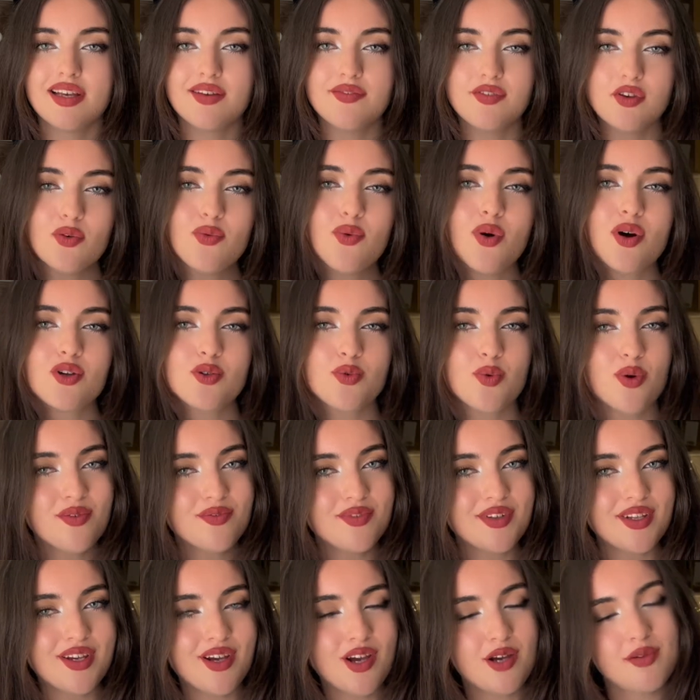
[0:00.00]
you watch one
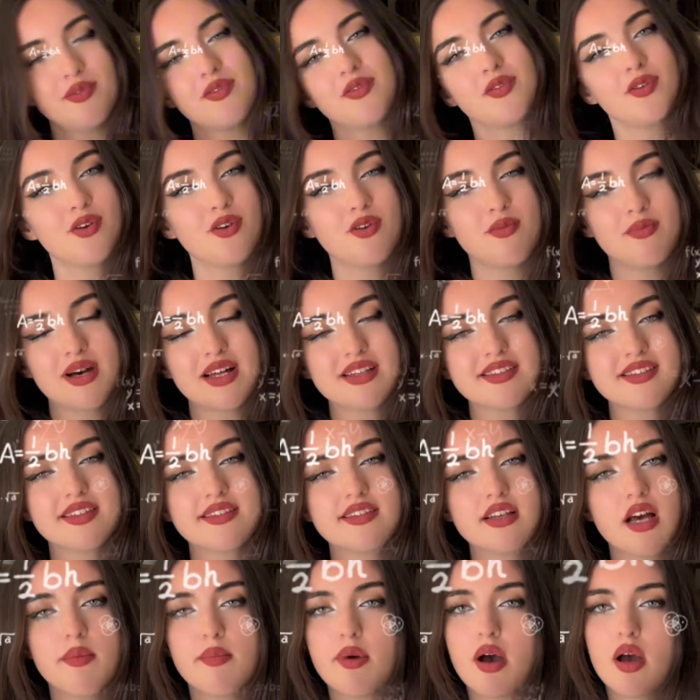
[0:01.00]
video before your maths
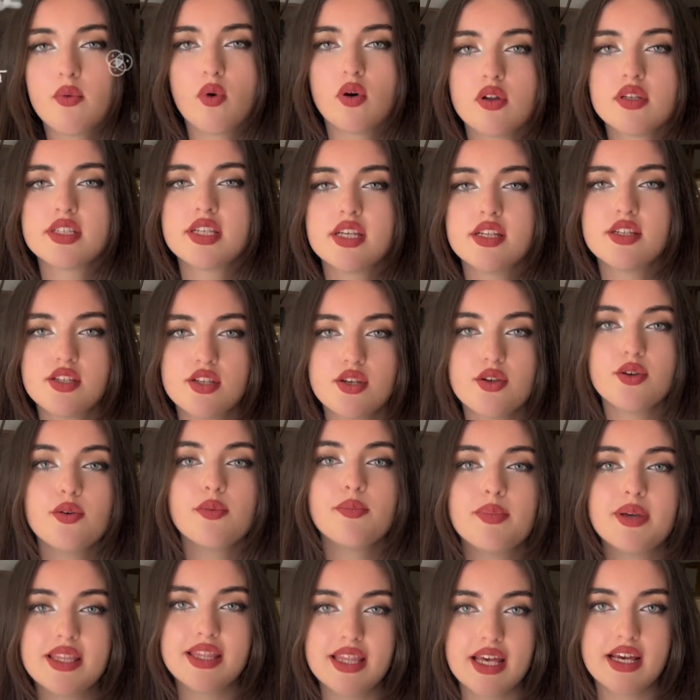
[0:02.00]
exam, I want it to
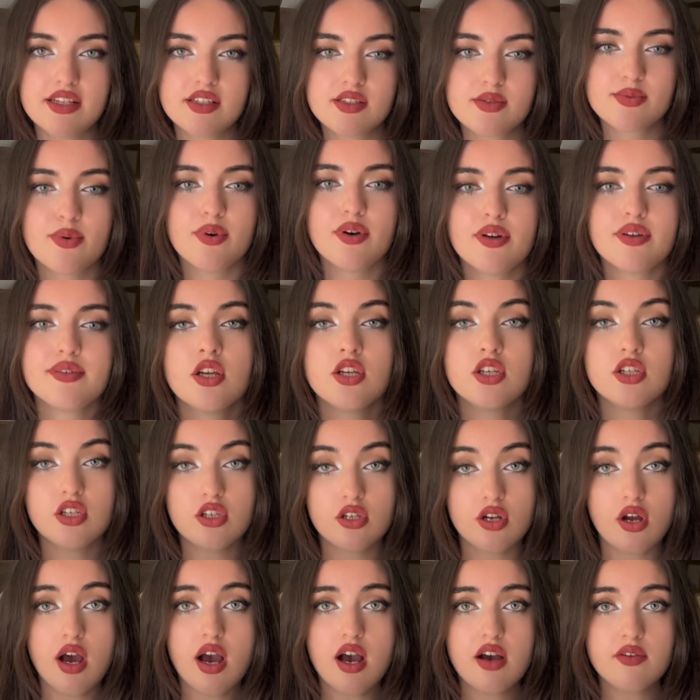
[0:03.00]
be this one. You
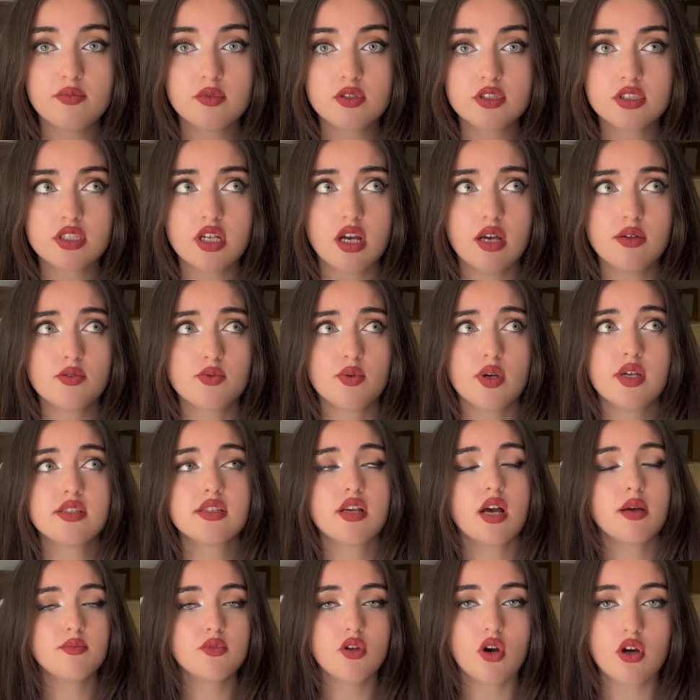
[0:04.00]
don't have much time to waste.
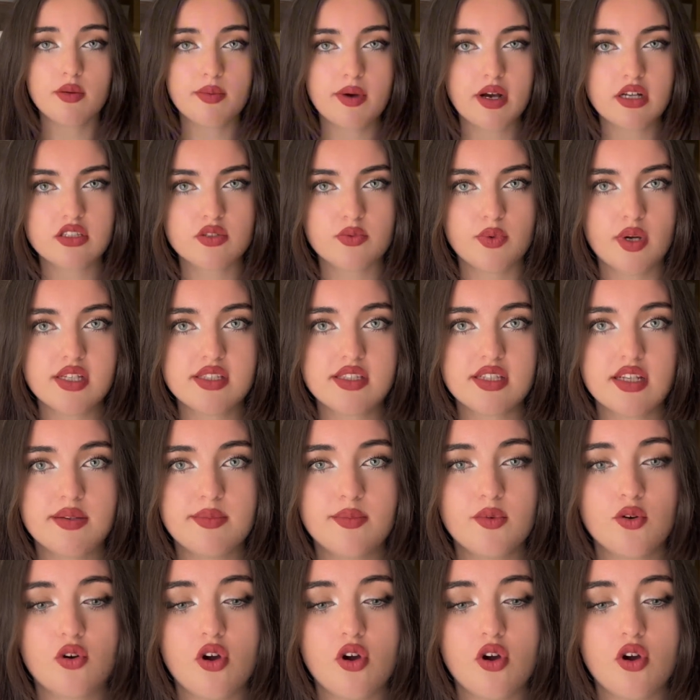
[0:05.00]
I'm not about to waste any more